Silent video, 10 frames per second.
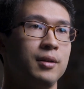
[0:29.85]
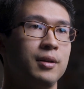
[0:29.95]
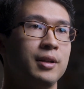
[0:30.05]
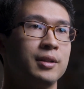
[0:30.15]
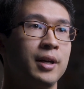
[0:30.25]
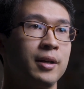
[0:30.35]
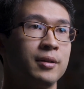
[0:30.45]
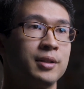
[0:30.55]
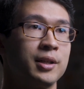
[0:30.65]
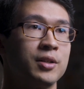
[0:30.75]
An
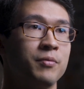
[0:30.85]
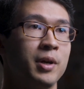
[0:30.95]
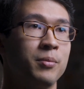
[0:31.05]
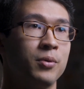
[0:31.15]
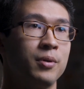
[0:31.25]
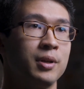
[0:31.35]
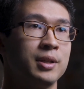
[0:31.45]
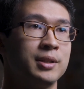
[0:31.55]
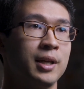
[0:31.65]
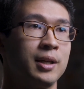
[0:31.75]
entire section of my board
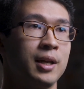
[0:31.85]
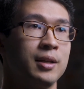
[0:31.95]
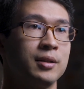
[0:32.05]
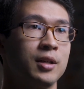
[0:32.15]
is dedicated